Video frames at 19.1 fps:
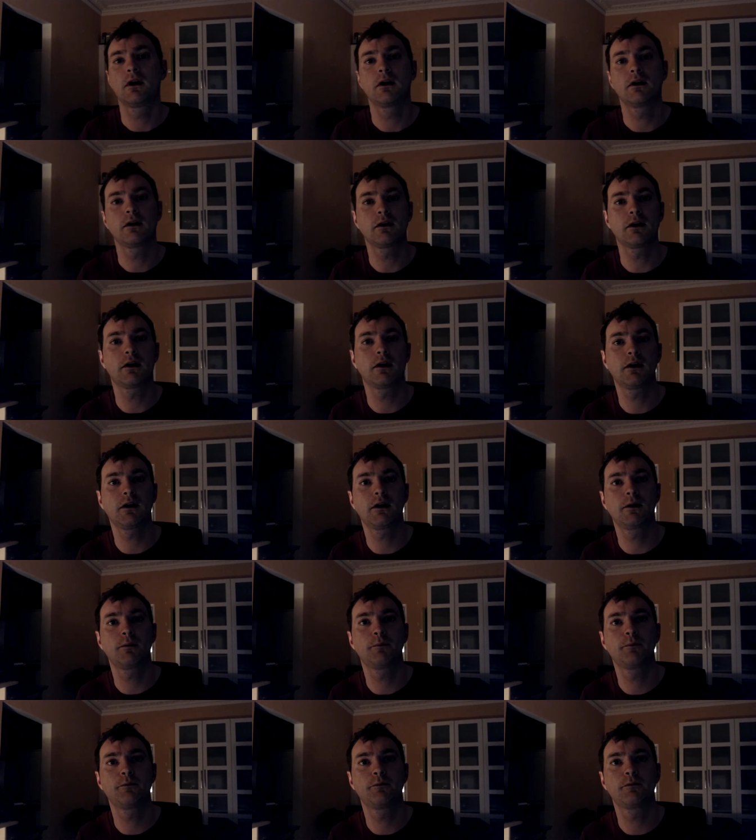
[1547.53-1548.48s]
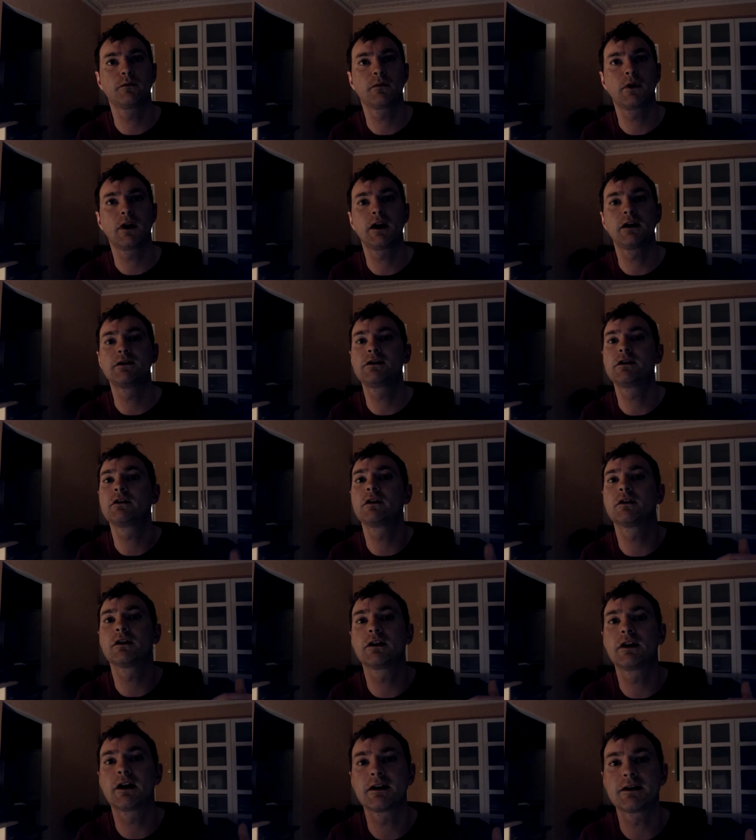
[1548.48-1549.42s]
Hence, you've got the
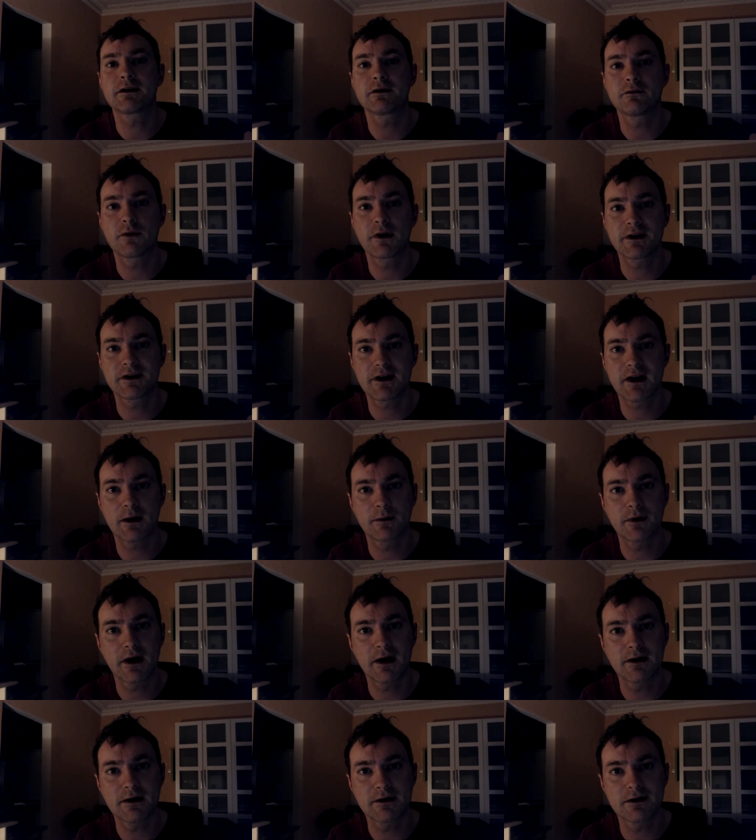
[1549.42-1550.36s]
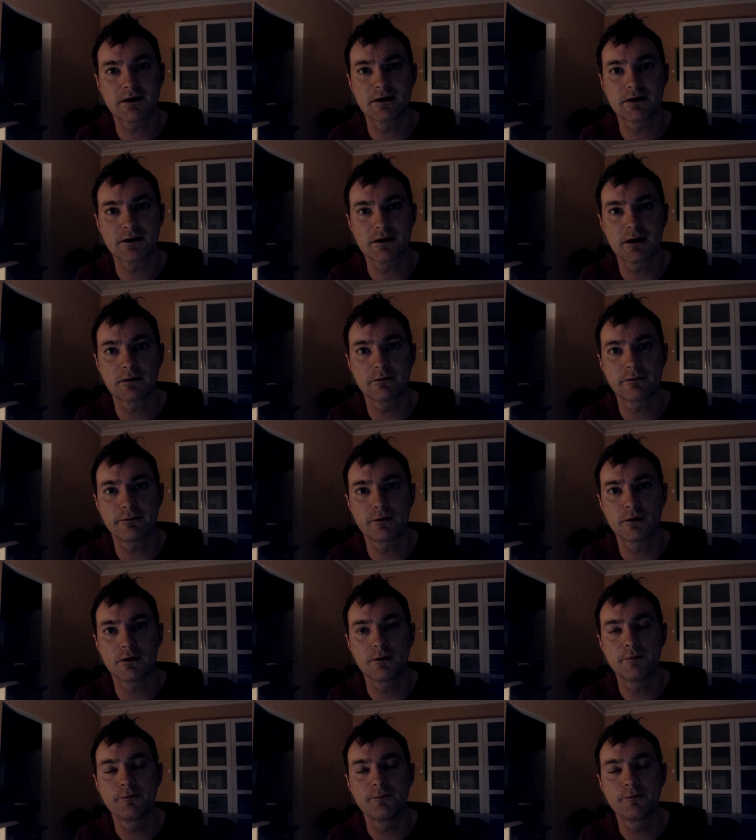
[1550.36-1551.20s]
likes of West Ham getting into the top four,